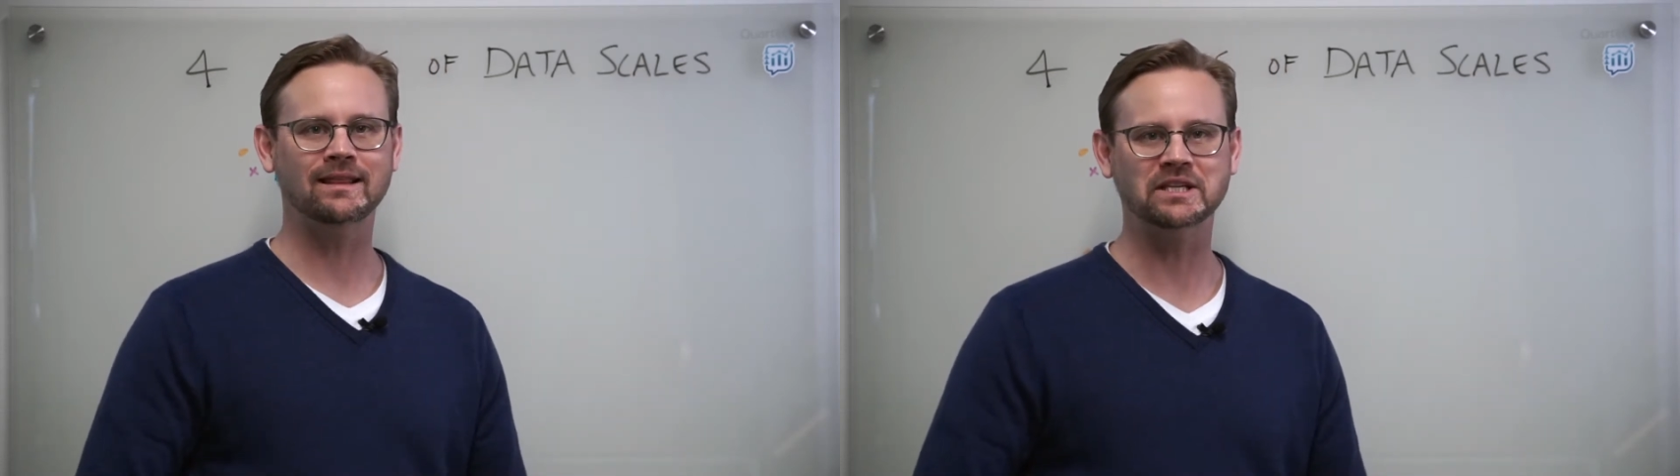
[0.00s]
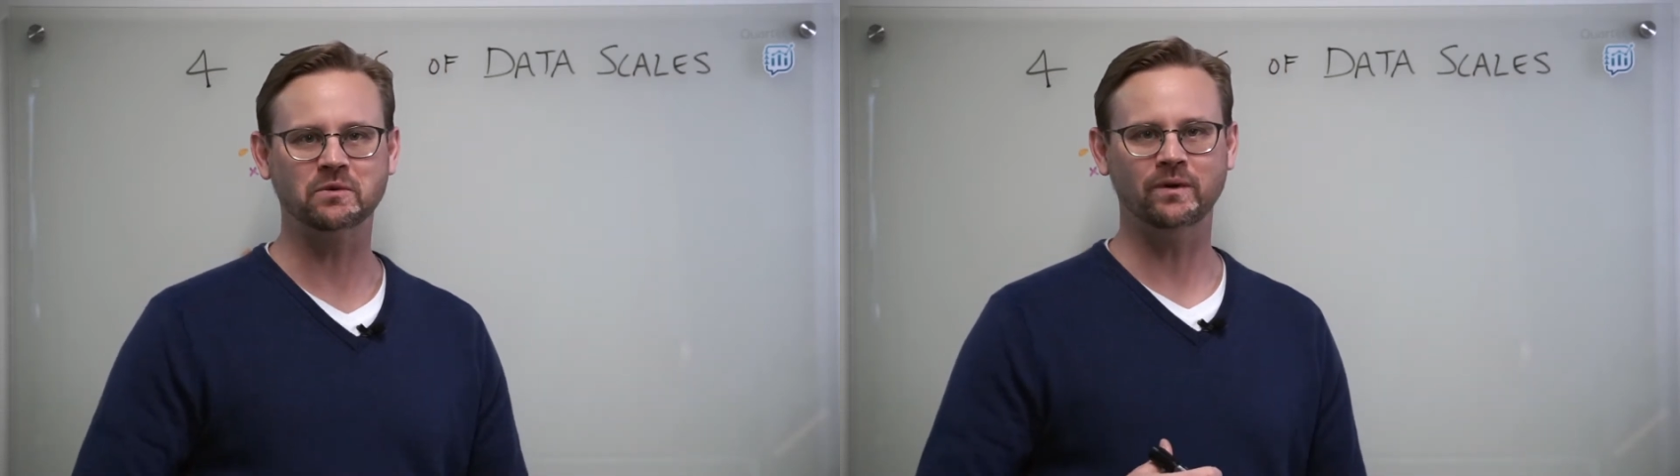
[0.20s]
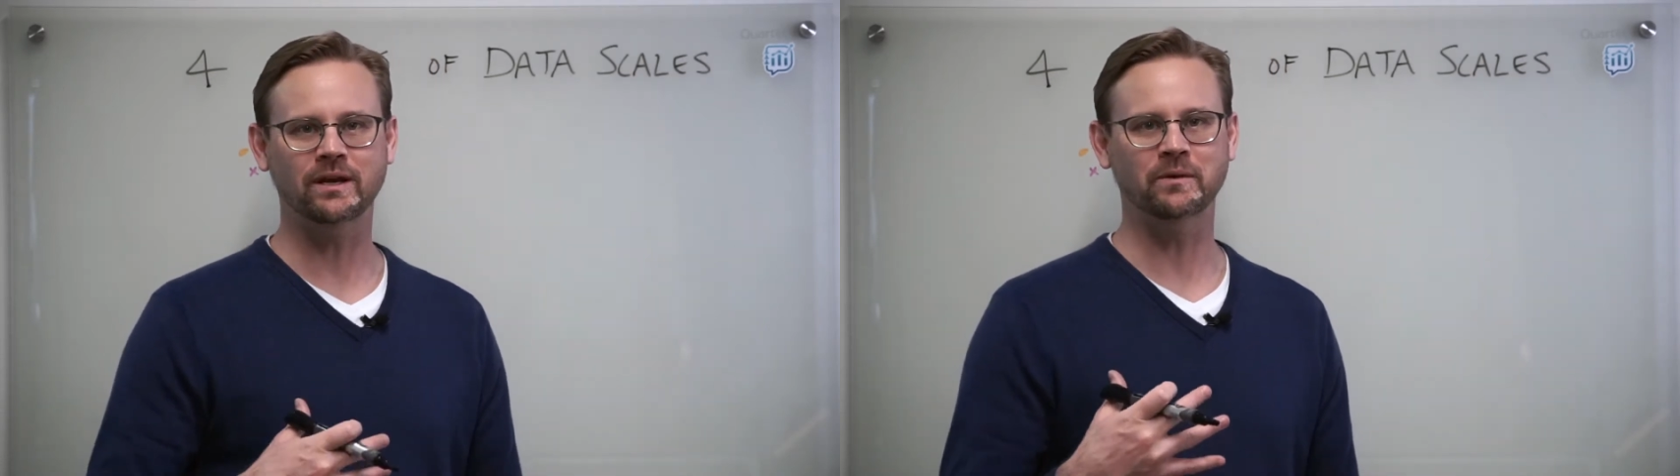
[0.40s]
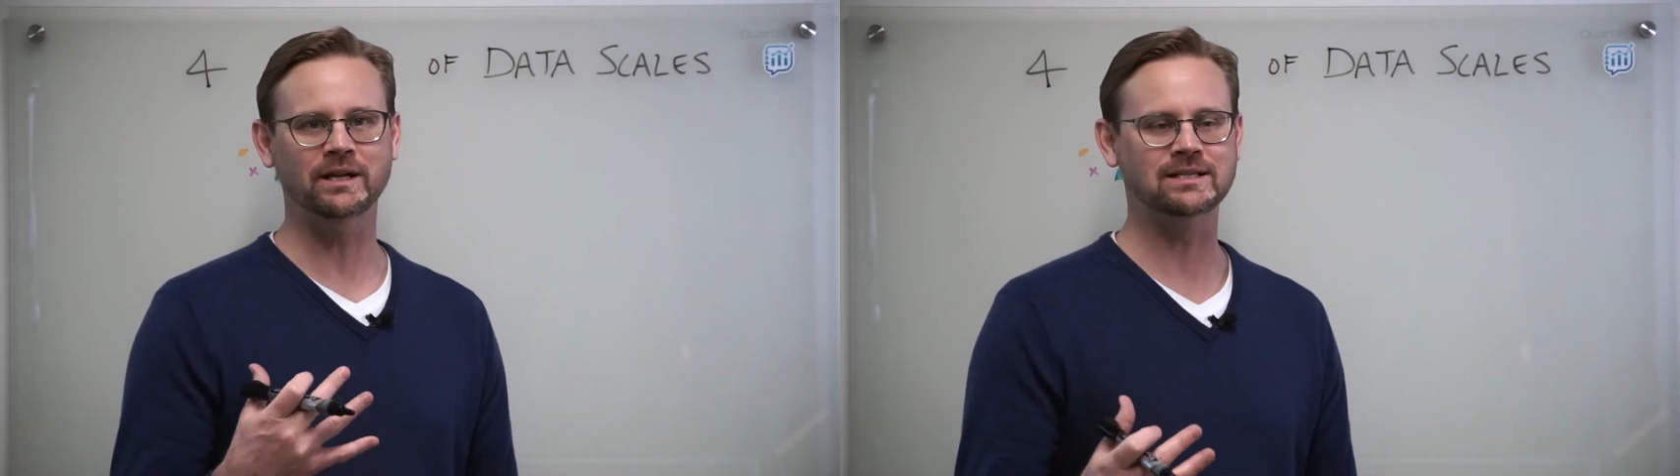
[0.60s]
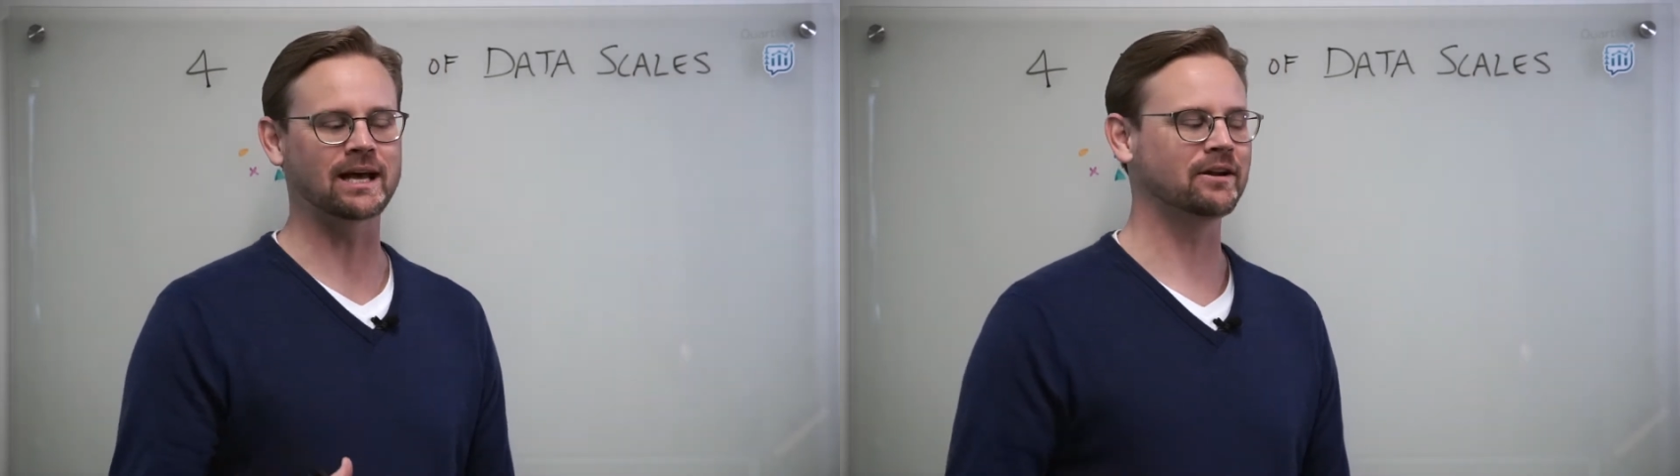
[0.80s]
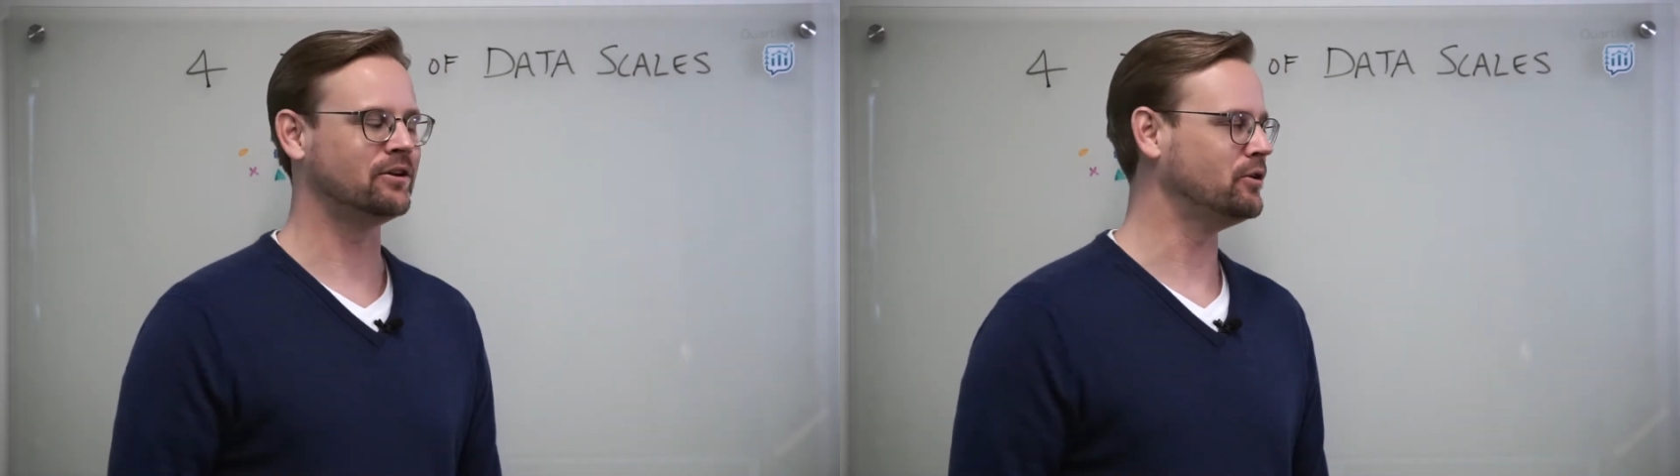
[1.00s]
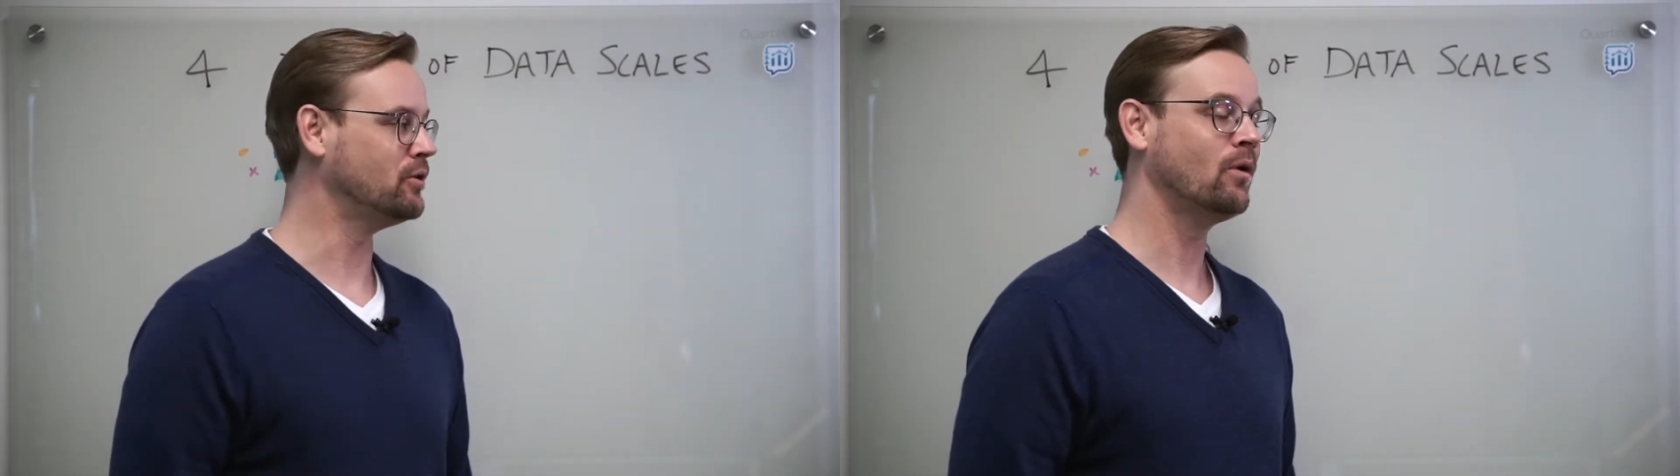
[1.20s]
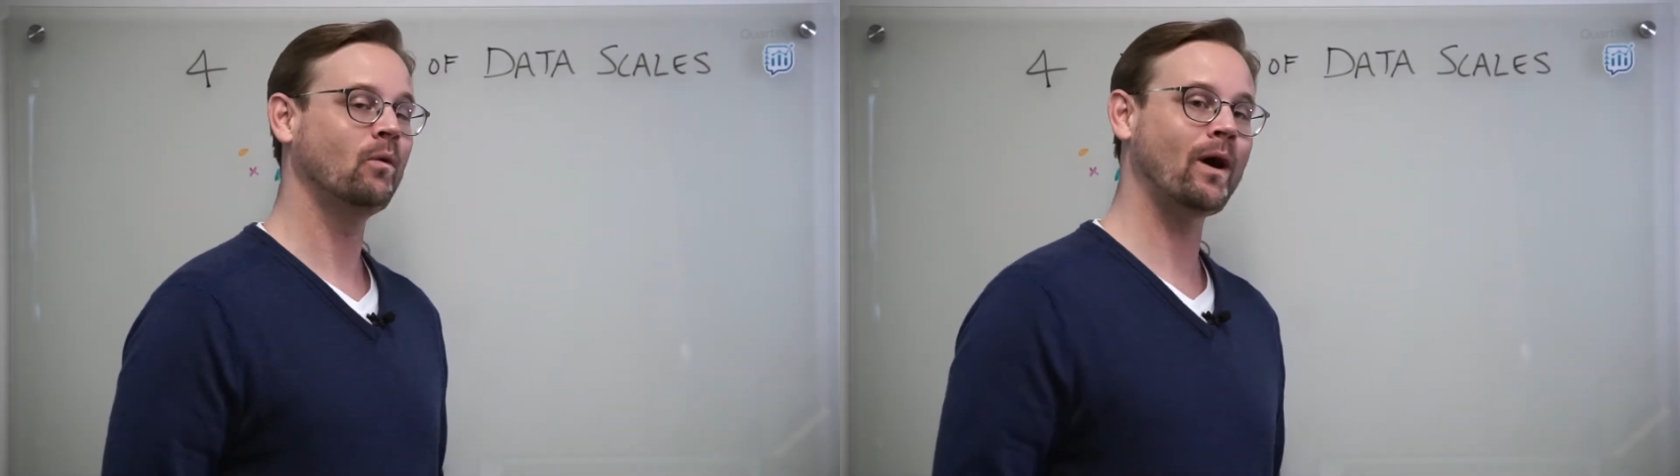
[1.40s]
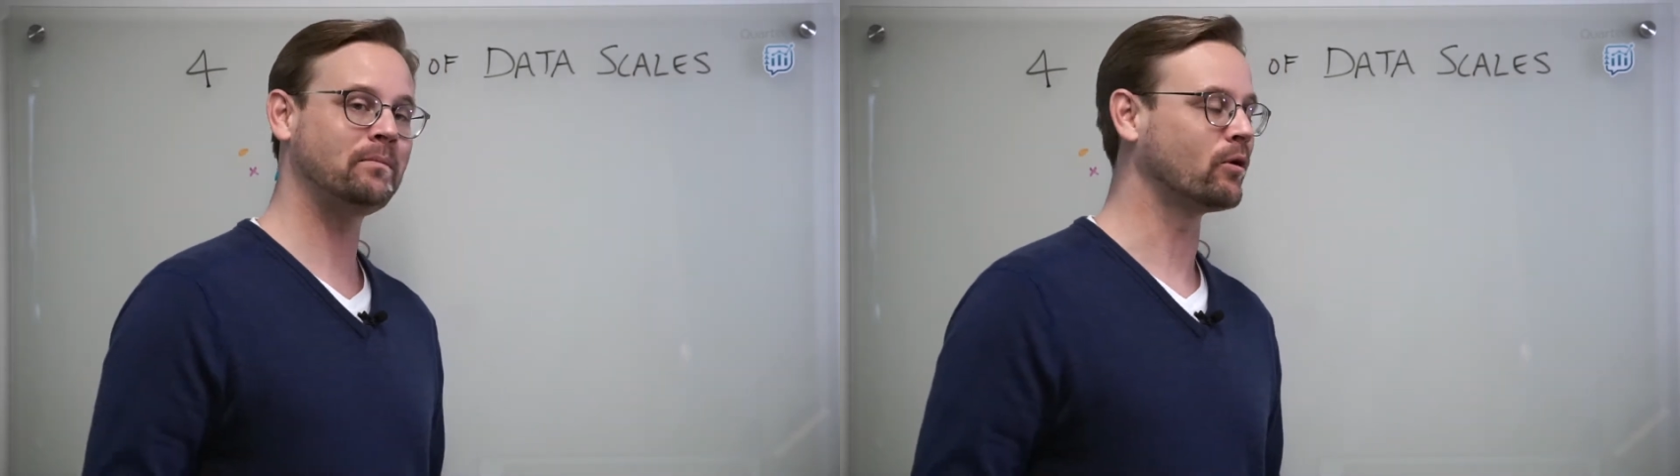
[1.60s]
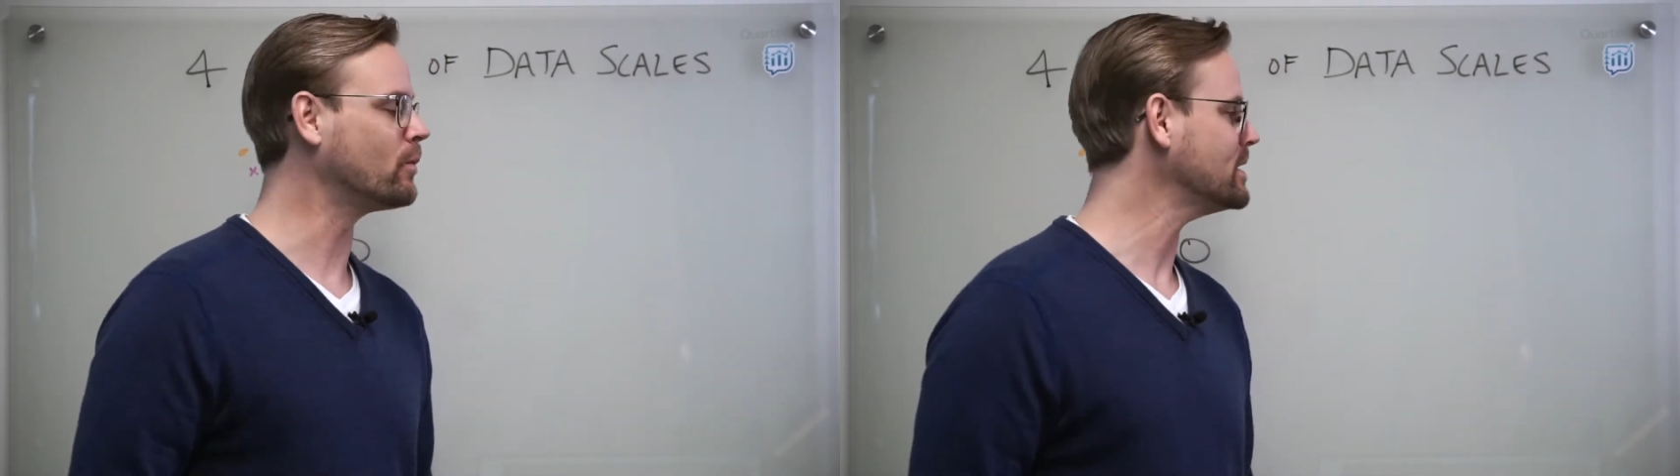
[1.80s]
this week we decided to do
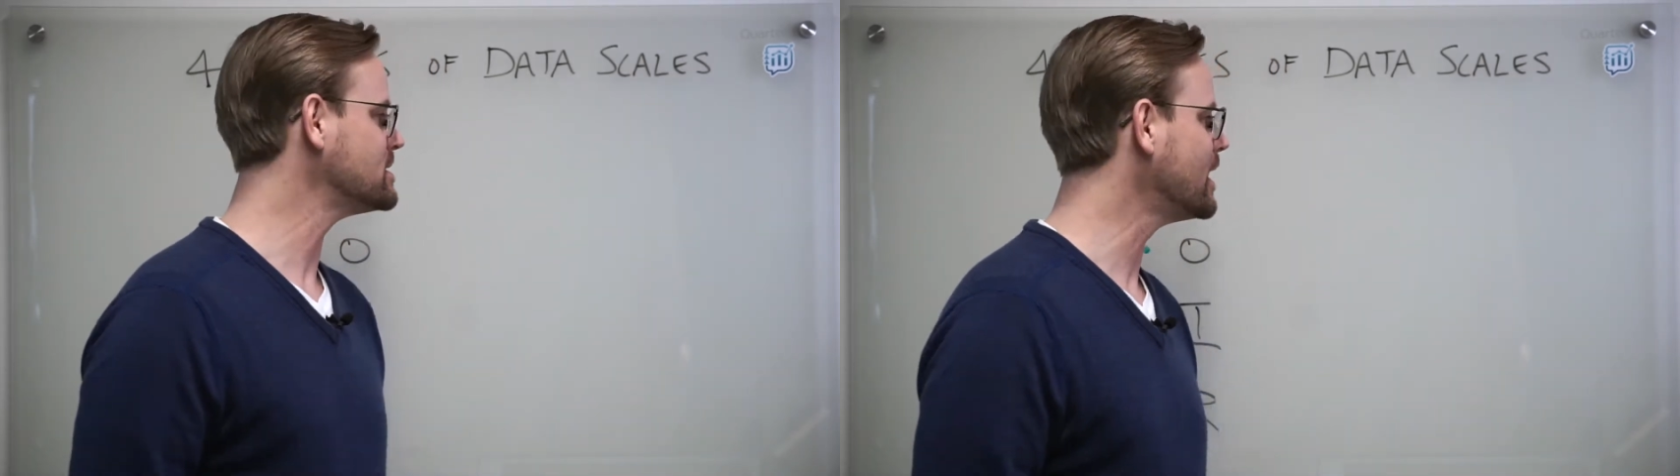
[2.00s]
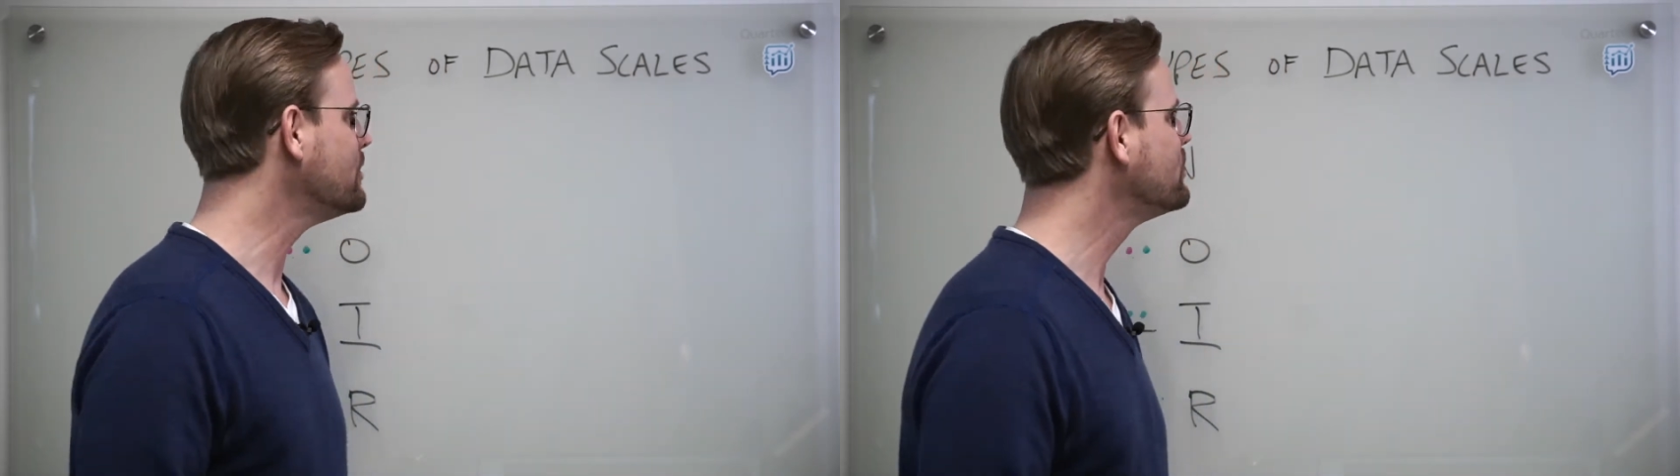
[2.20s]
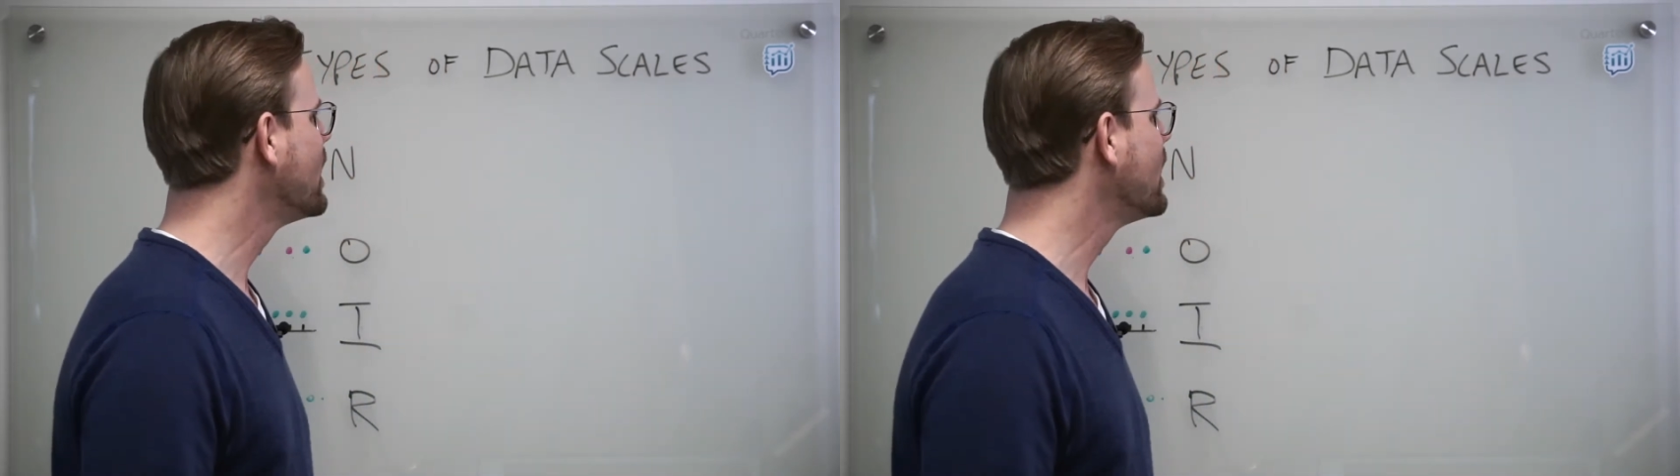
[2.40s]
Whiteboard Wednesday.